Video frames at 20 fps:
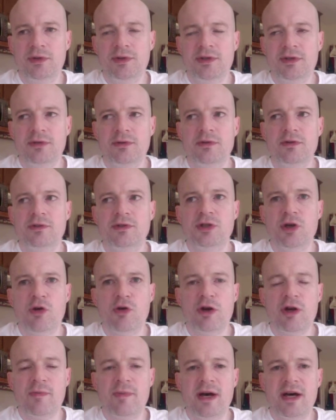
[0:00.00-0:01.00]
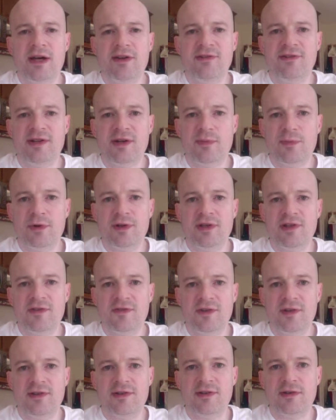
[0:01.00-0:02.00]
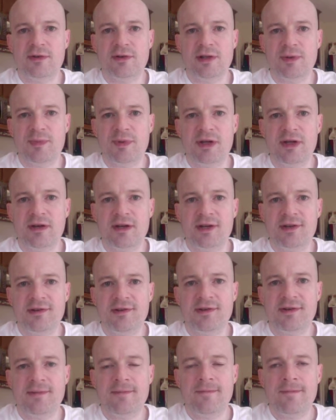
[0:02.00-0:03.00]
to joke about someone's physical appearance.